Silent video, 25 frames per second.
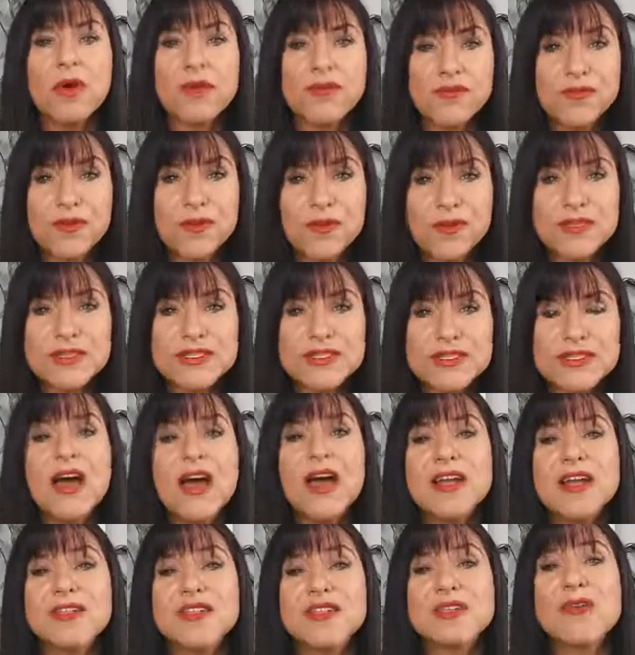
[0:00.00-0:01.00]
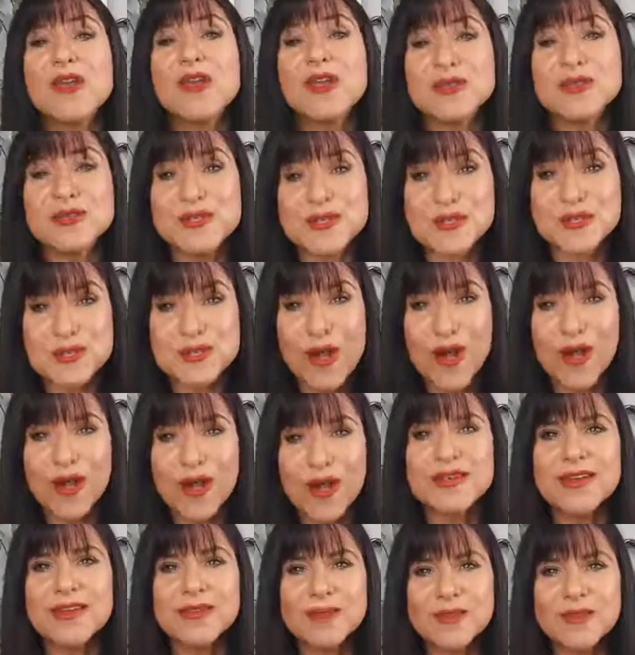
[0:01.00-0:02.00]
But first, I just want you to
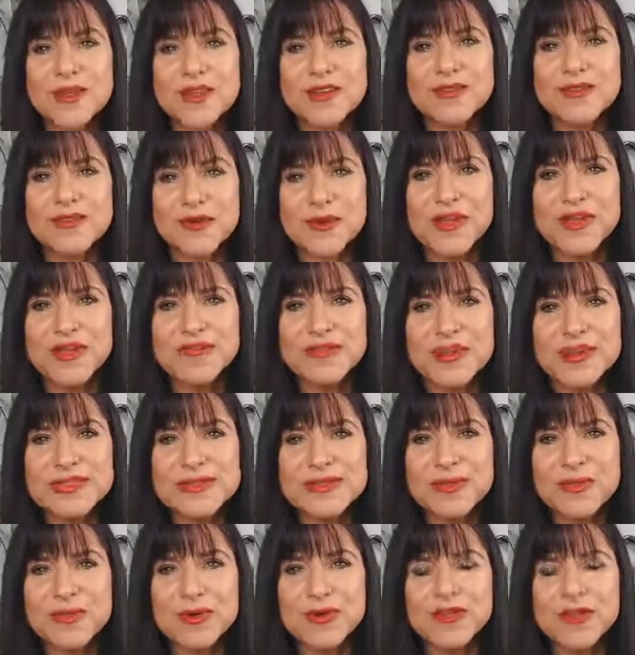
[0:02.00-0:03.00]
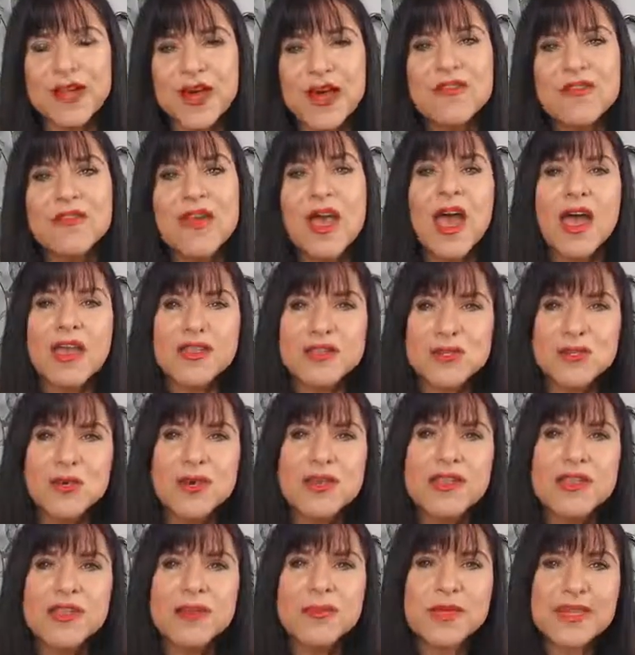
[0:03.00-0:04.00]
start with doing a Facebook Live and
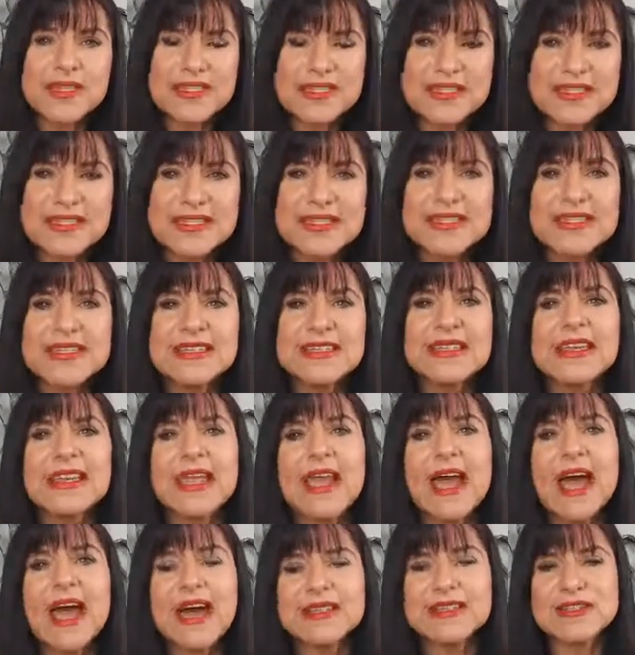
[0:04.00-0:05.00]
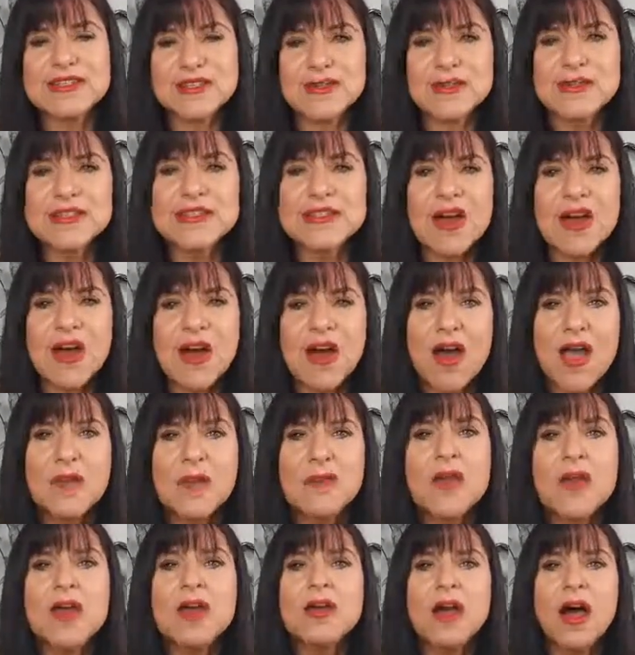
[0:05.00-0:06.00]
doing them consistently at a certain
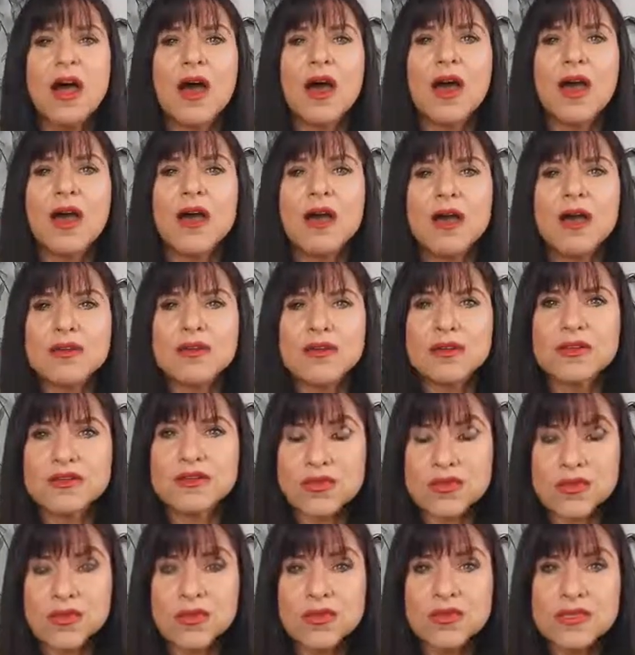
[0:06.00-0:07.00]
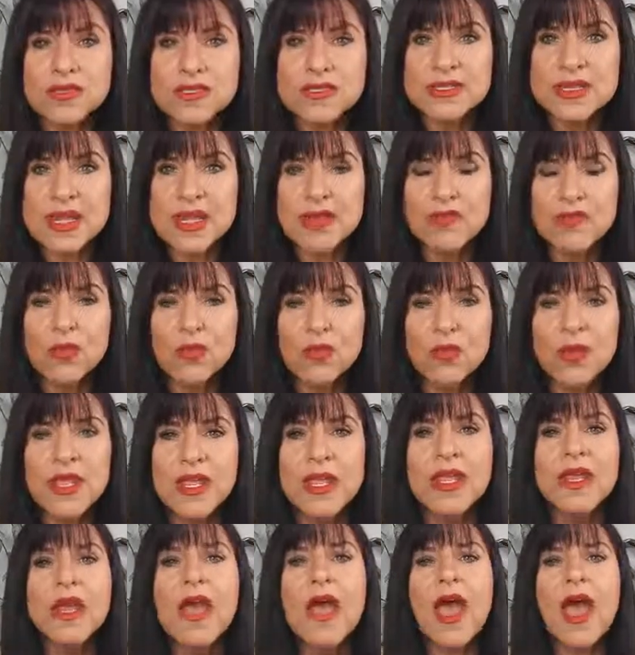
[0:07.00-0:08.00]
time, a certain day of the
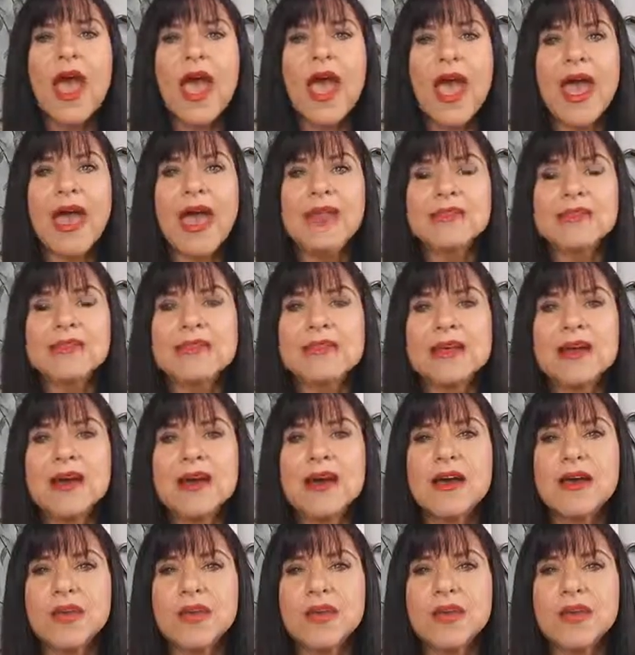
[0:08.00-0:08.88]
week, and